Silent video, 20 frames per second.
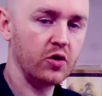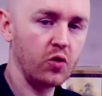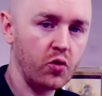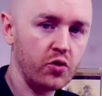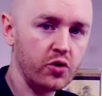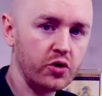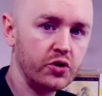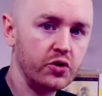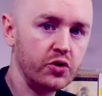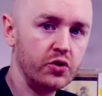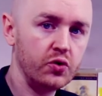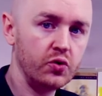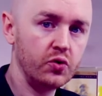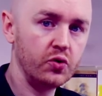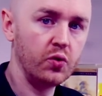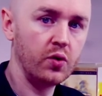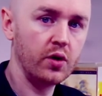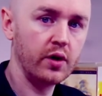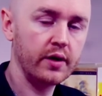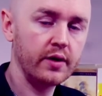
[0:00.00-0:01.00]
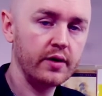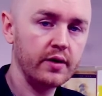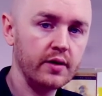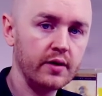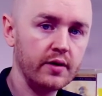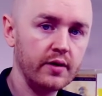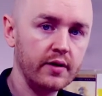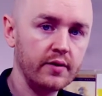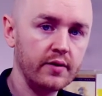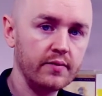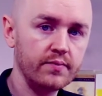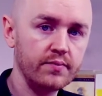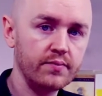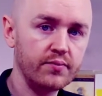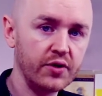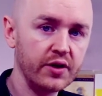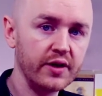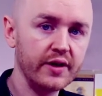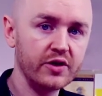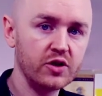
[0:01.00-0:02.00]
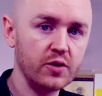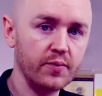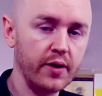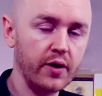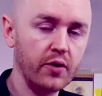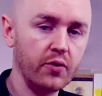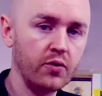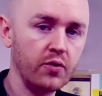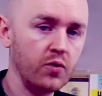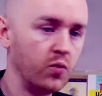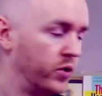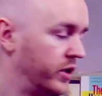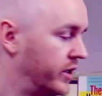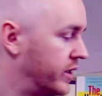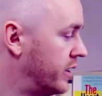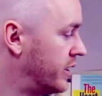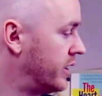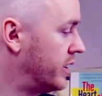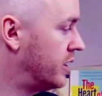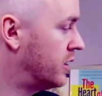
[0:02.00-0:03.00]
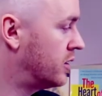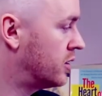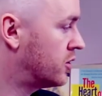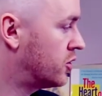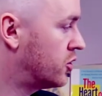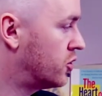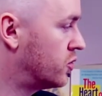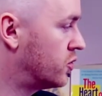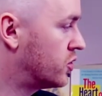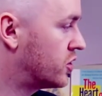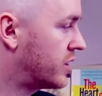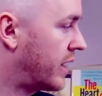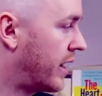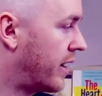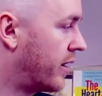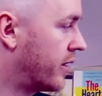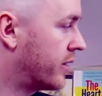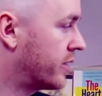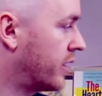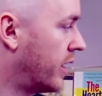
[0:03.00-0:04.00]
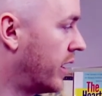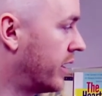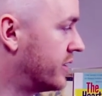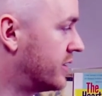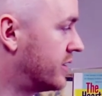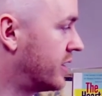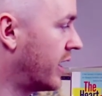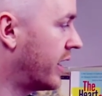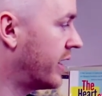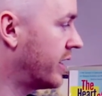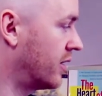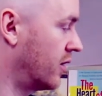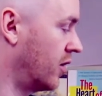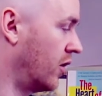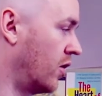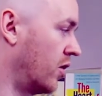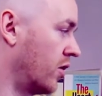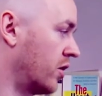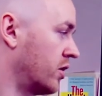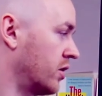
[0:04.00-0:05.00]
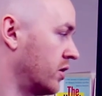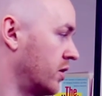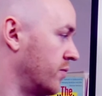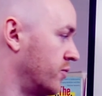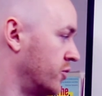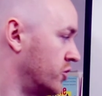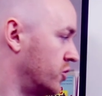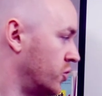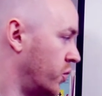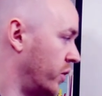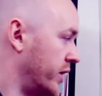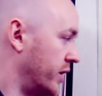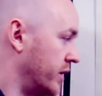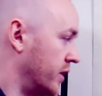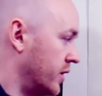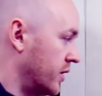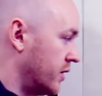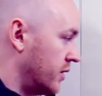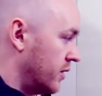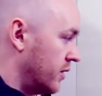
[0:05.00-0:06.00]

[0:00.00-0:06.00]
order to bring this about, we need to start a dialogue between